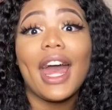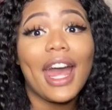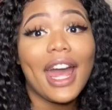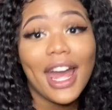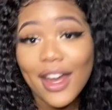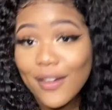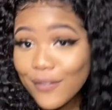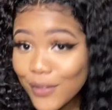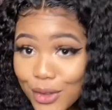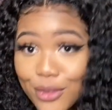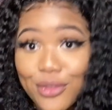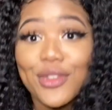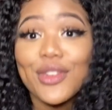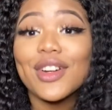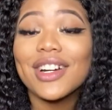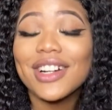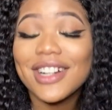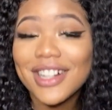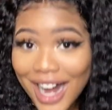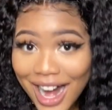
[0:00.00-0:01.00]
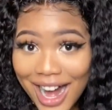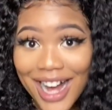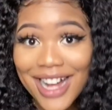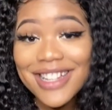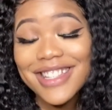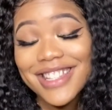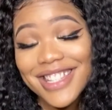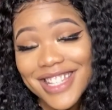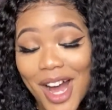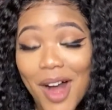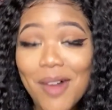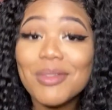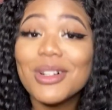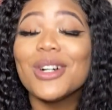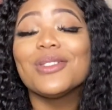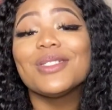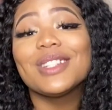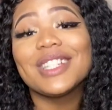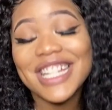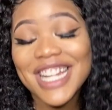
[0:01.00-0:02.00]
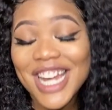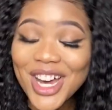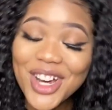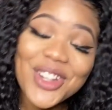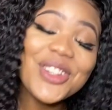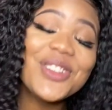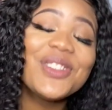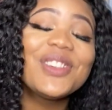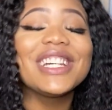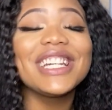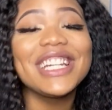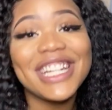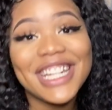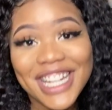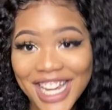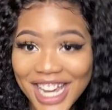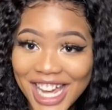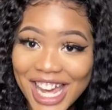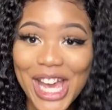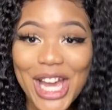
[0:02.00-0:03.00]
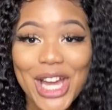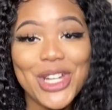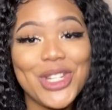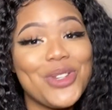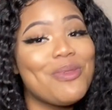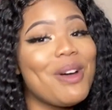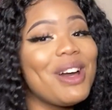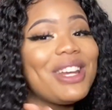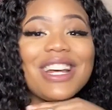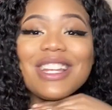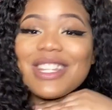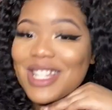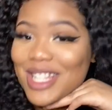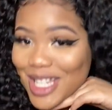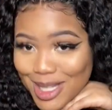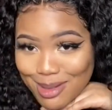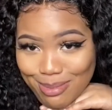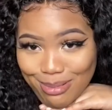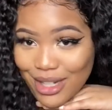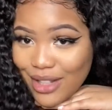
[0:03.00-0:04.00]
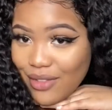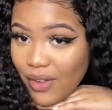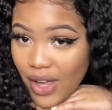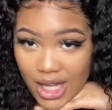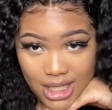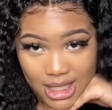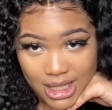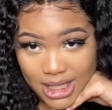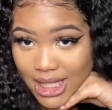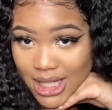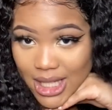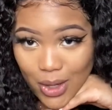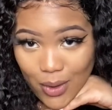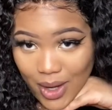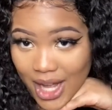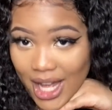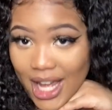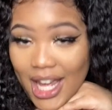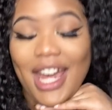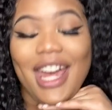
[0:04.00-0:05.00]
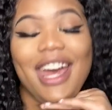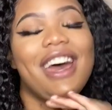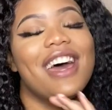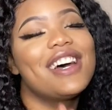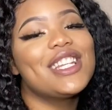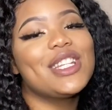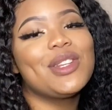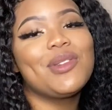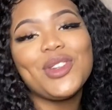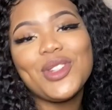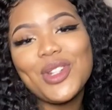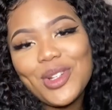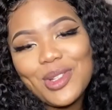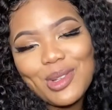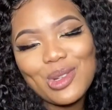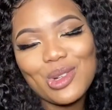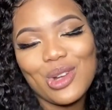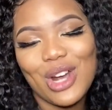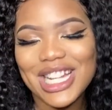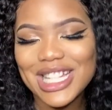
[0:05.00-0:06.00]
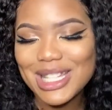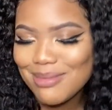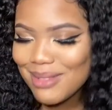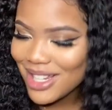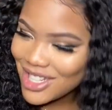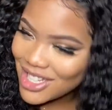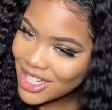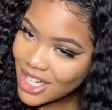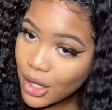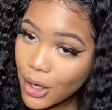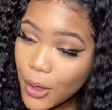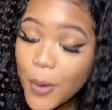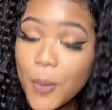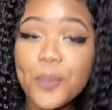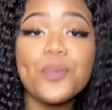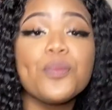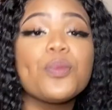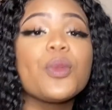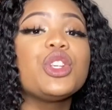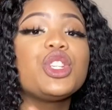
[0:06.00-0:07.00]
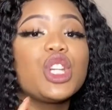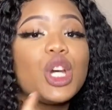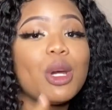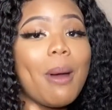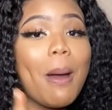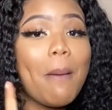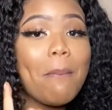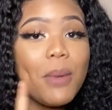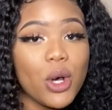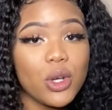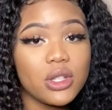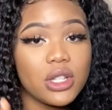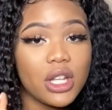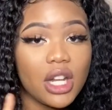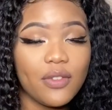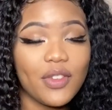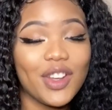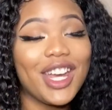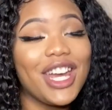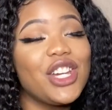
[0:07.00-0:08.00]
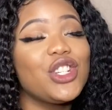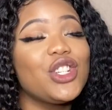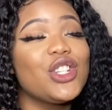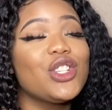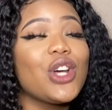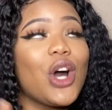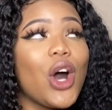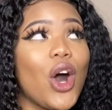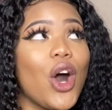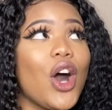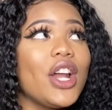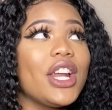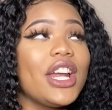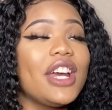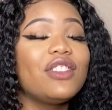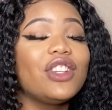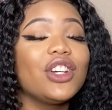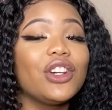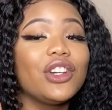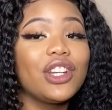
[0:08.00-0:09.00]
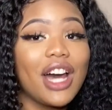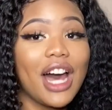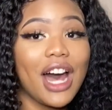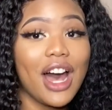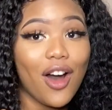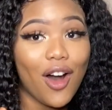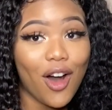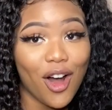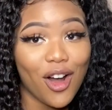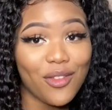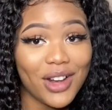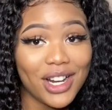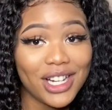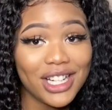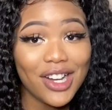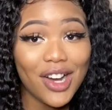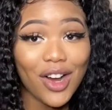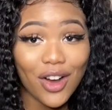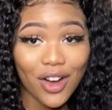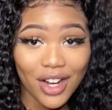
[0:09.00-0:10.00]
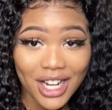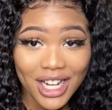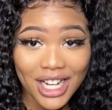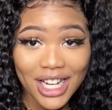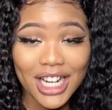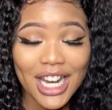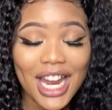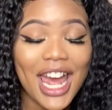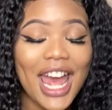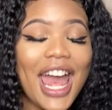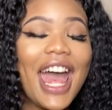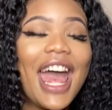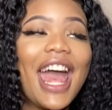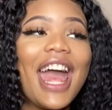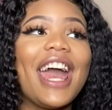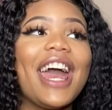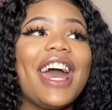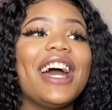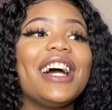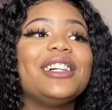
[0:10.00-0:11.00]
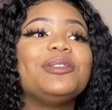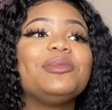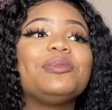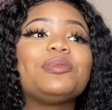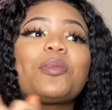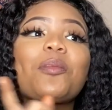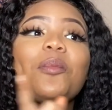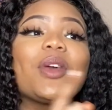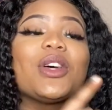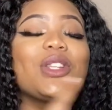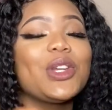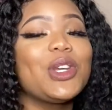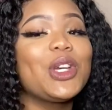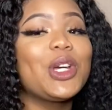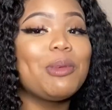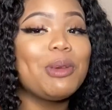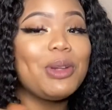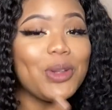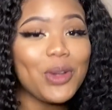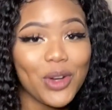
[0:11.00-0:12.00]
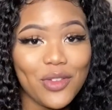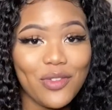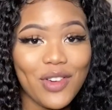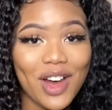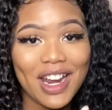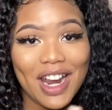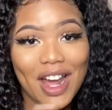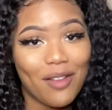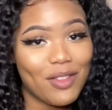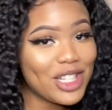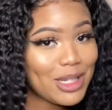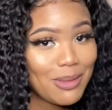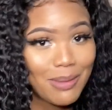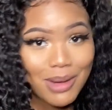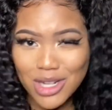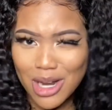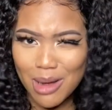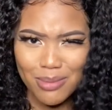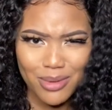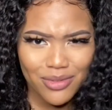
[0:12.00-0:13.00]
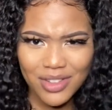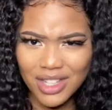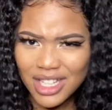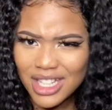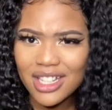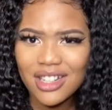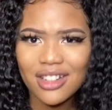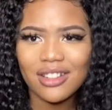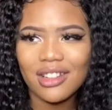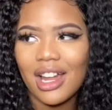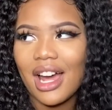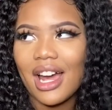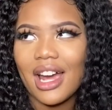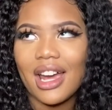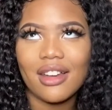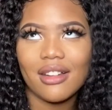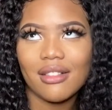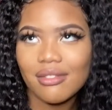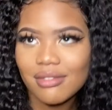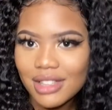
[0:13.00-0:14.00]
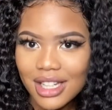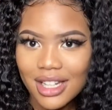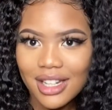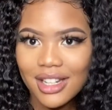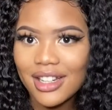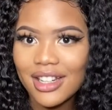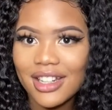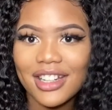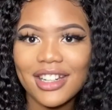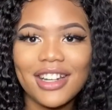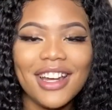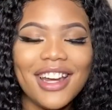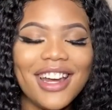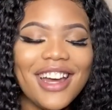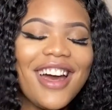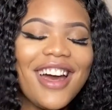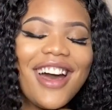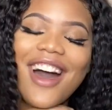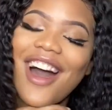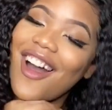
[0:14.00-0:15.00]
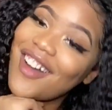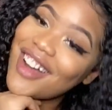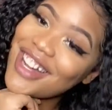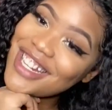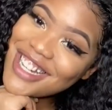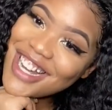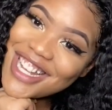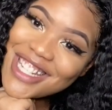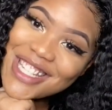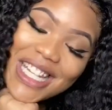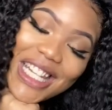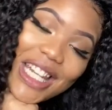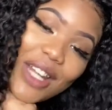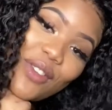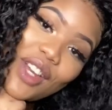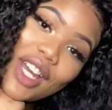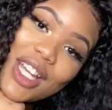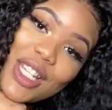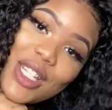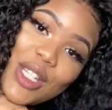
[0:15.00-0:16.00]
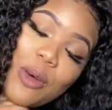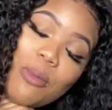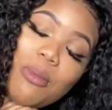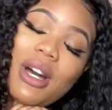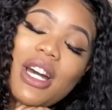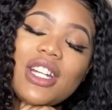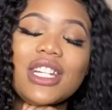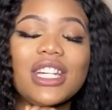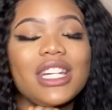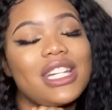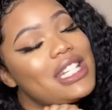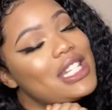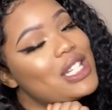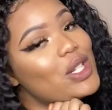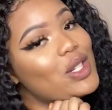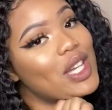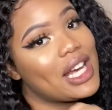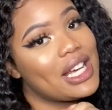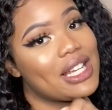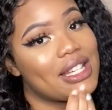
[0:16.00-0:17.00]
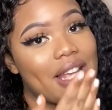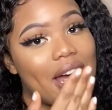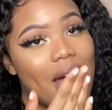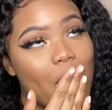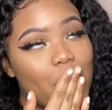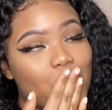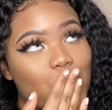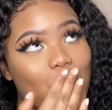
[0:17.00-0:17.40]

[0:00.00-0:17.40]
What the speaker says: if you forgot, I'm gonna tell you again, because you might not see this pretty face, okay? So make sure you subscribe to my channel, turn my post notifications on if they're not already on, and so you can be notified every time I drop a video, like, duh. All right, y'all, so I love you guys so much. Until next time,